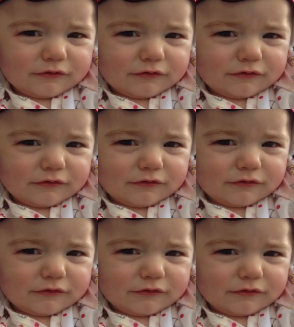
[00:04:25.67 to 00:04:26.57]

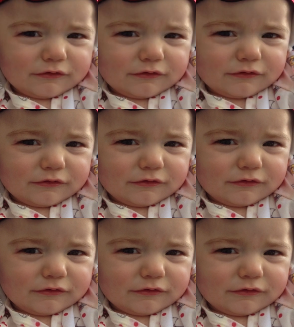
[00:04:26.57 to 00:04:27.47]
expecting all these
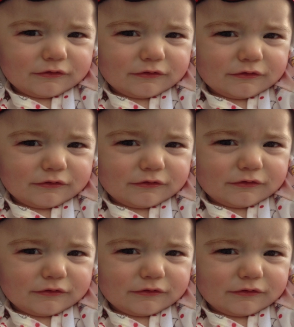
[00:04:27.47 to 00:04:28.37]

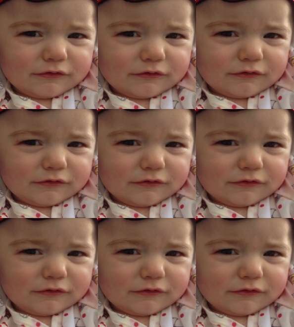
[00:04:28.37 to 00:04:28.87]
drugs to come